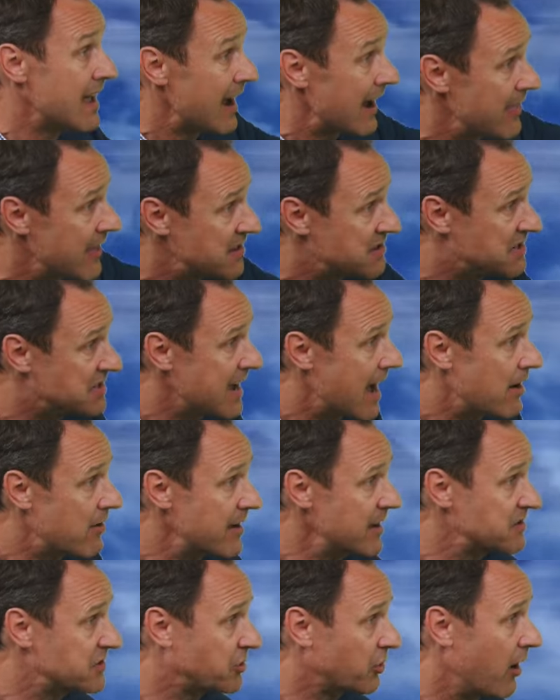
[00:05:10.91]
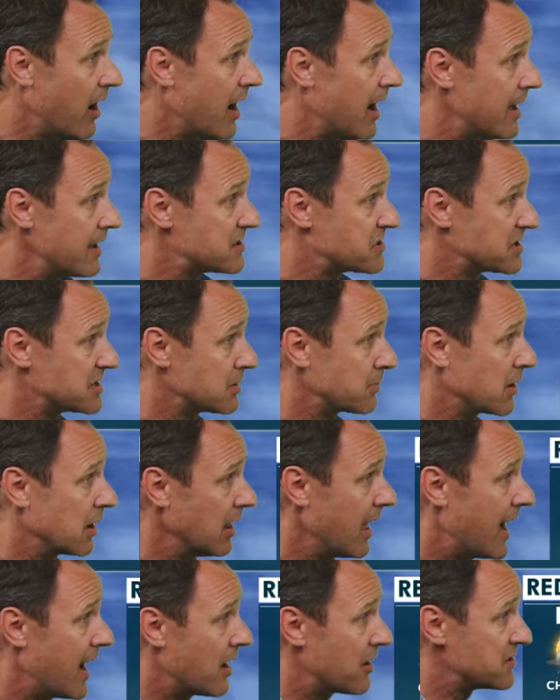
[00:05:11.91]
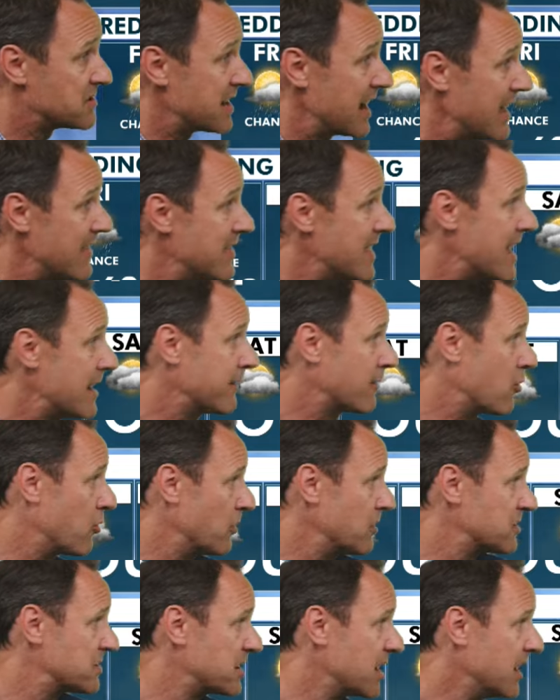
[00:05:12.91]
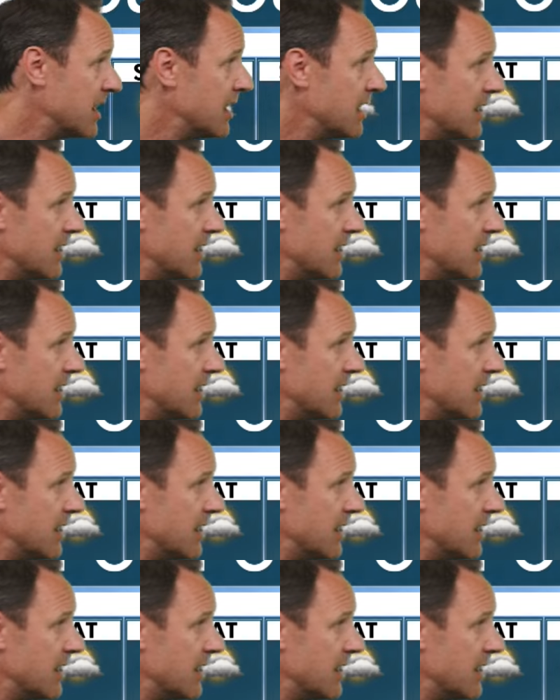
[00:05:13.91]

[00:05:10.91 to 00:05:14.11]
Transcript: And then Saturday it's dry, just some clouds. And then, of course,